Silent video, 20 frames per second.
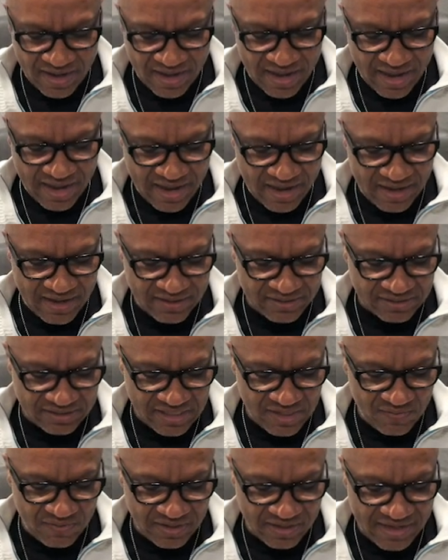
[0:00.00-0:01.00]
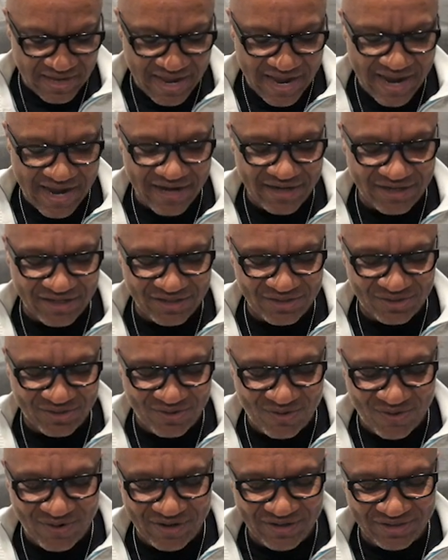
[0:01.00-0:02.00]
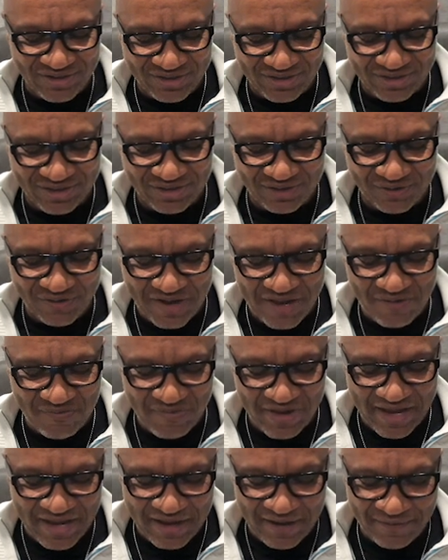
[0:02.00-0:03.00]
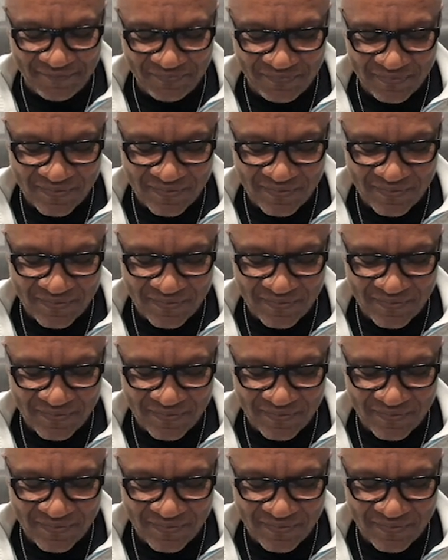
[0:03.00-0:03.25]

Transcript: and see what God is going to do. Amen.